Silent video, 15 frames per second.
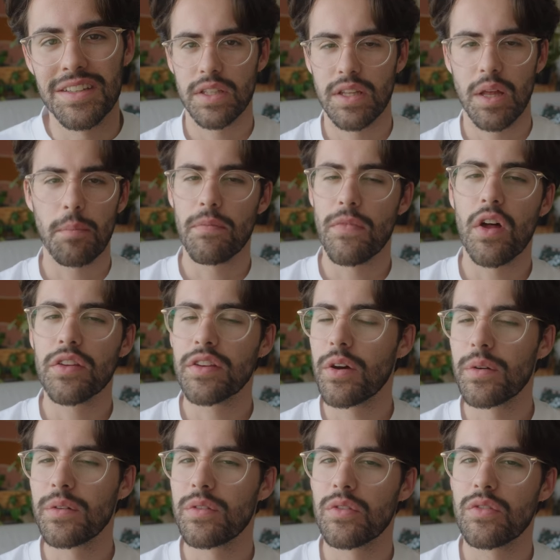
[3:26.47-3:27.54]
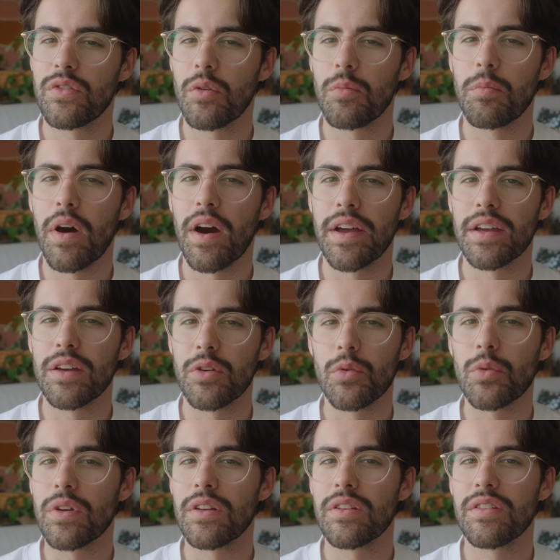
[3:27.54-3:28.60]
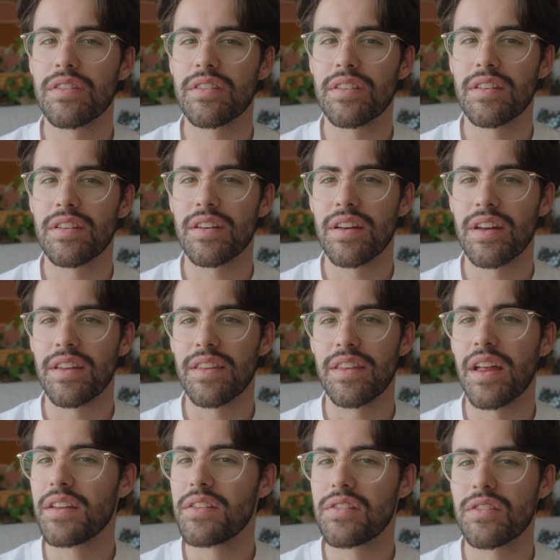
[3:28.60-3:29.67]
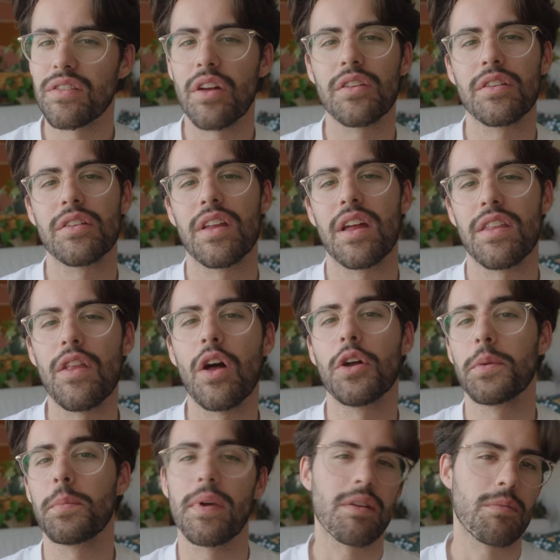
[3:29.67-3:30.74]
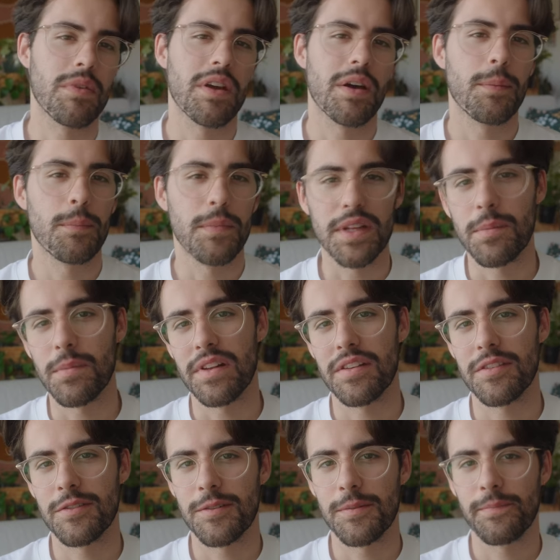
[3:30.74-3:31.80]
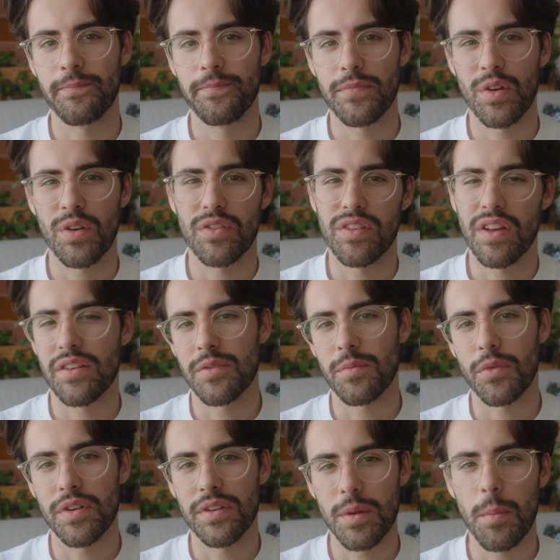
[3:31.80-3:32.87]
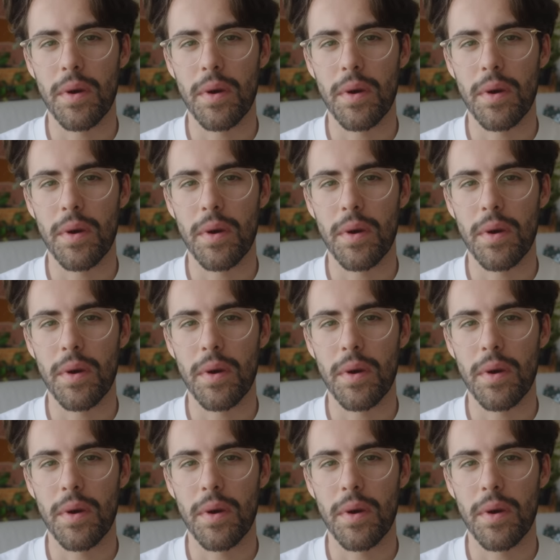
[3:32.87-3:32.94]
And I'm not going to stop buying cookies, and that's not gonna not make me a minimalist, because that's more in the